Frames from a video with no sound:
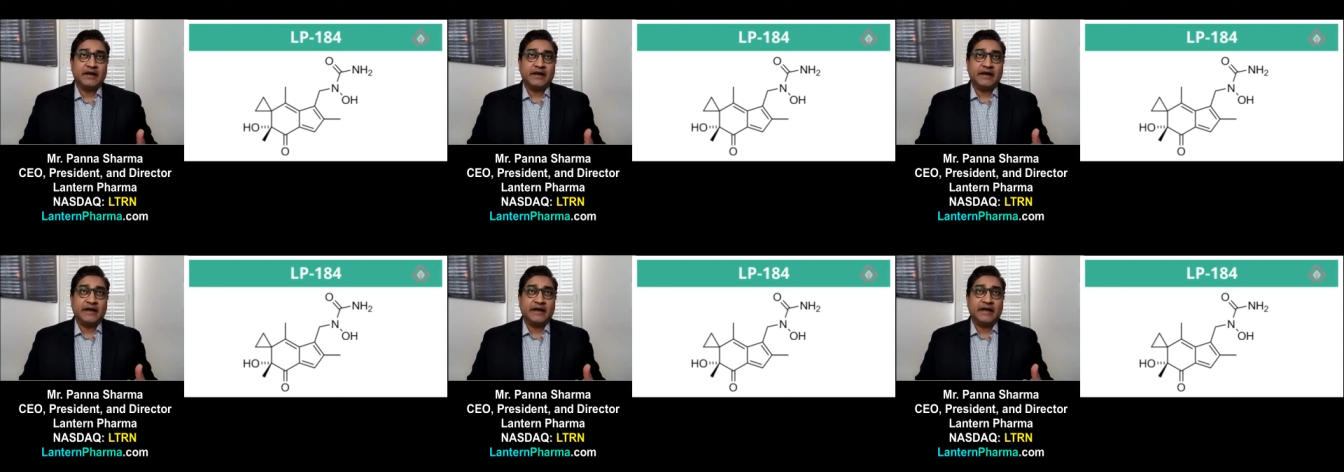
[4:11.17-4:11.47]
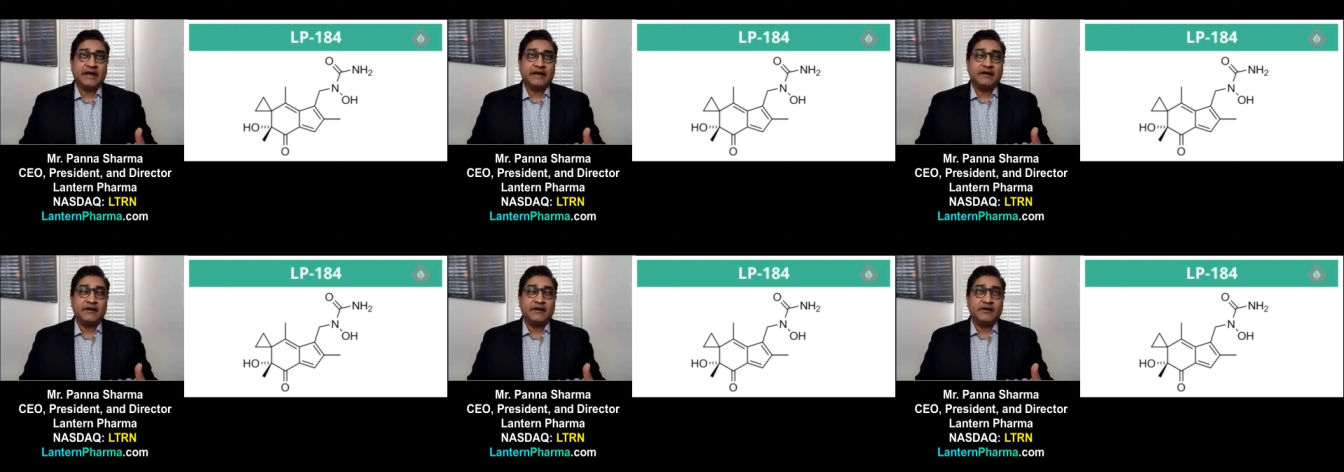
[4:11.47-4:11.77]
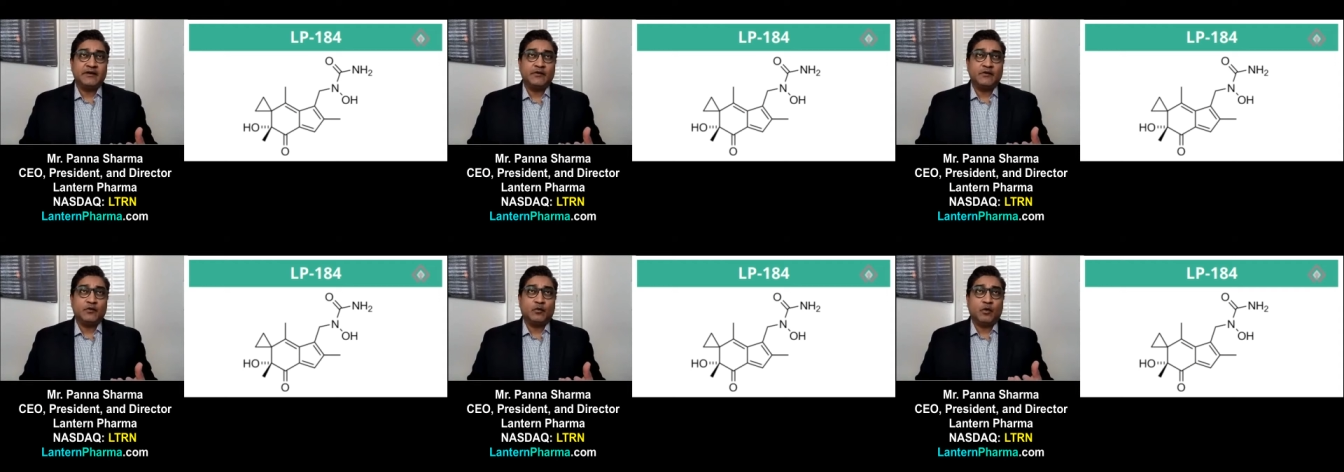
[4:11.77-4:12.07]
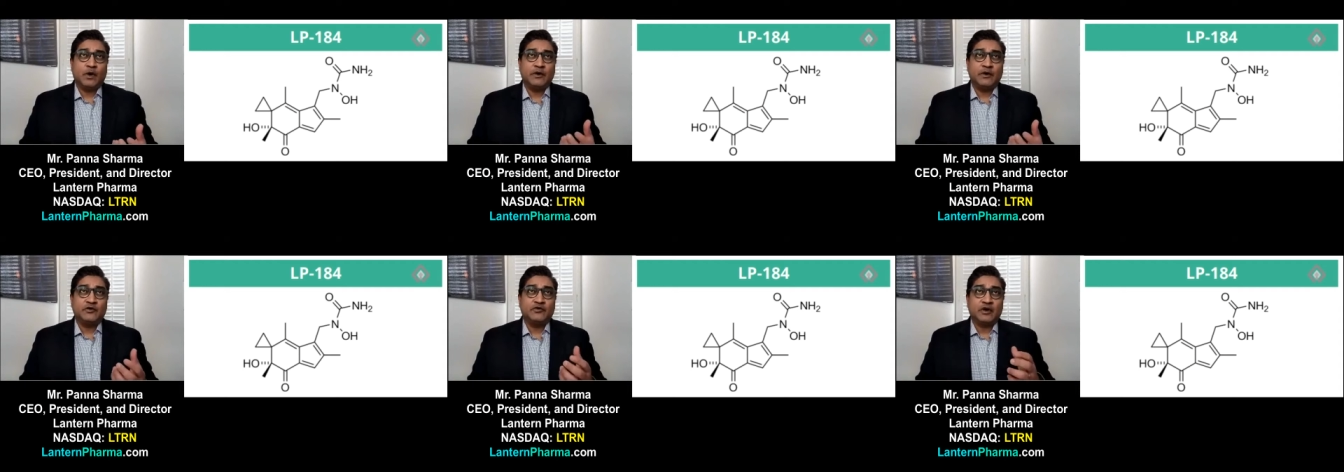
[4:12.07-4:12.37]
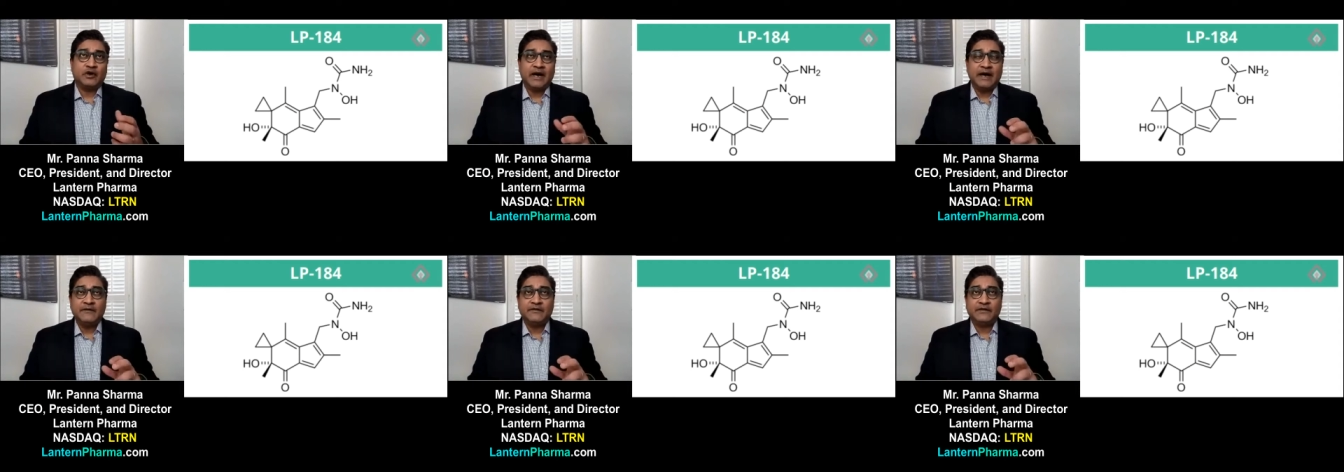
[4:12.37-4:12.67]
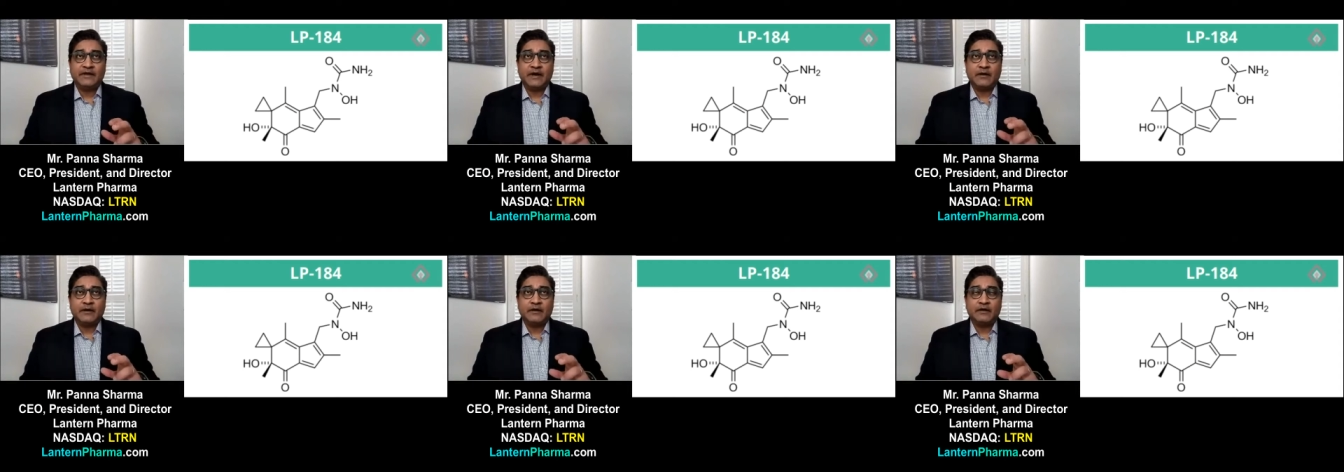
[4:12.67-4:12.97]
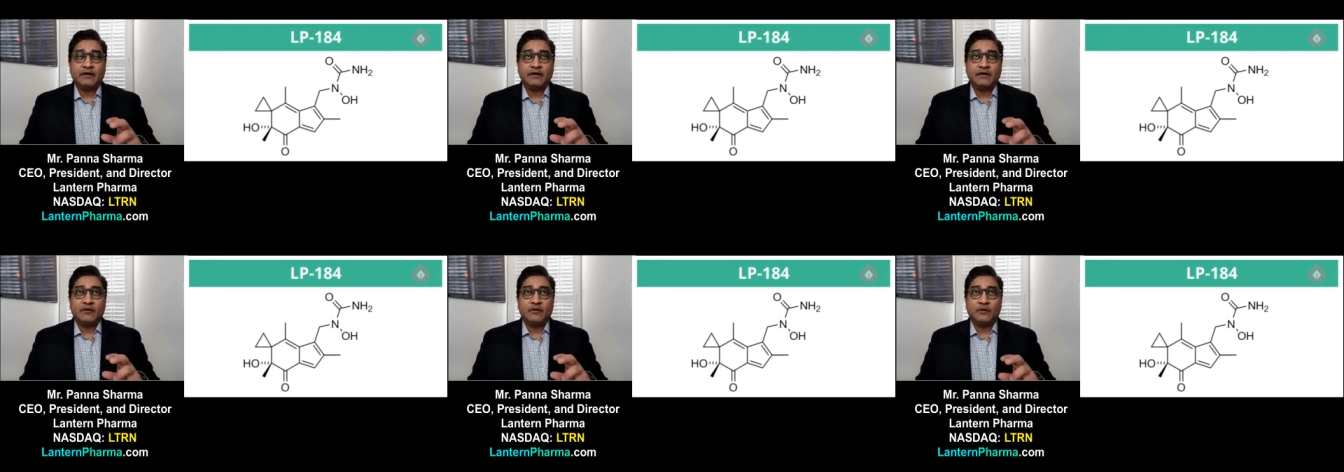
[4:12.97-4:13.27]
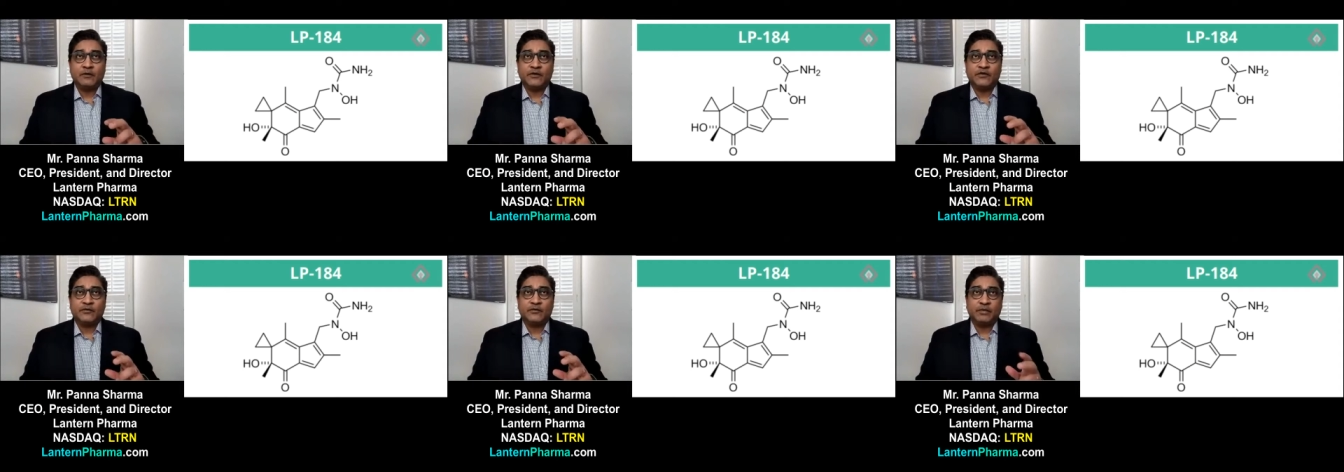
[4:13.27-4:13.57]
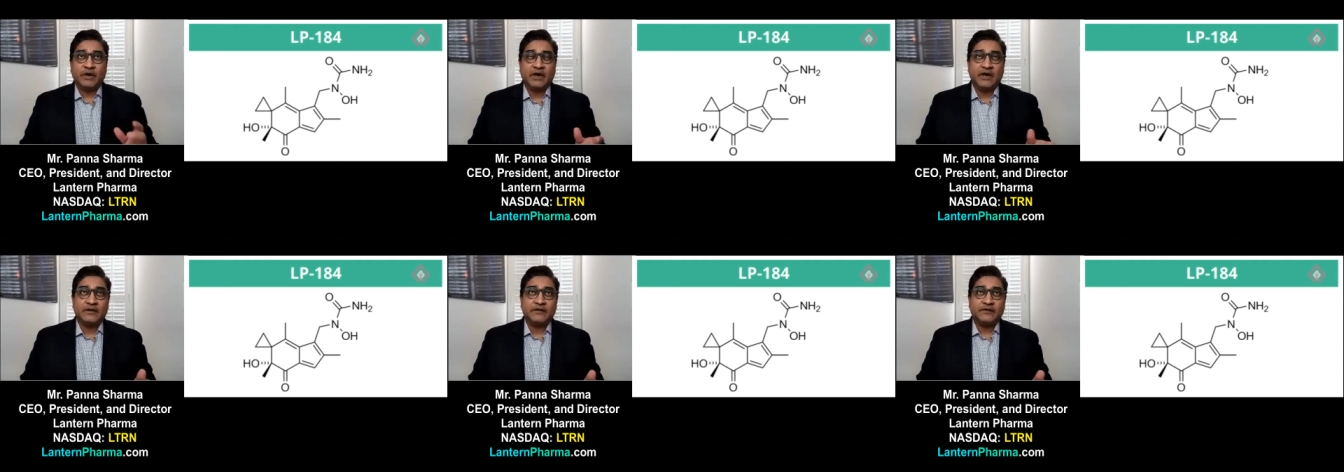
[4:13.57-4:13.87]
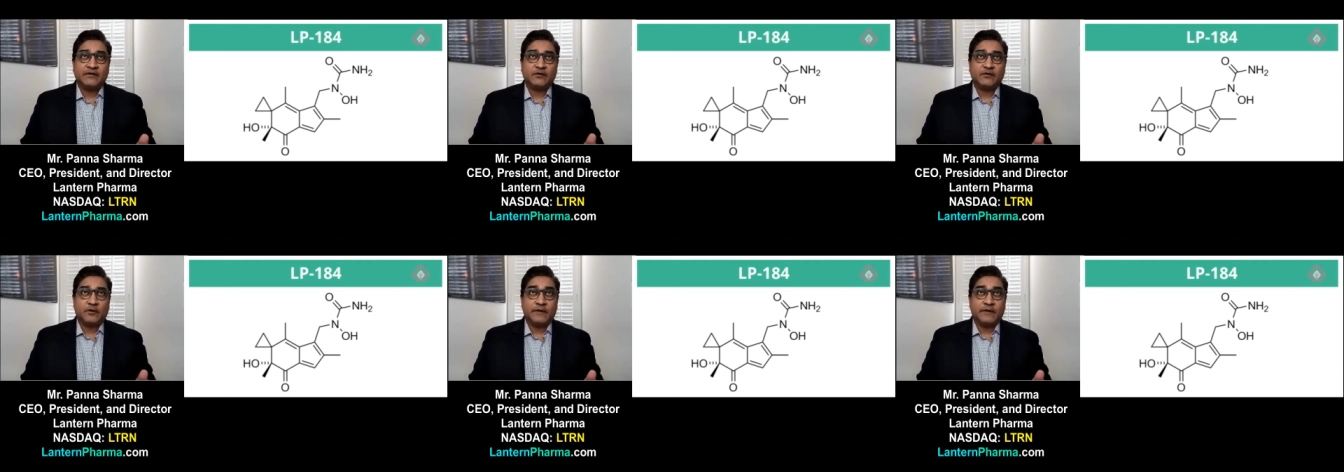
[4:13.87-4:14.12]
And what drives that response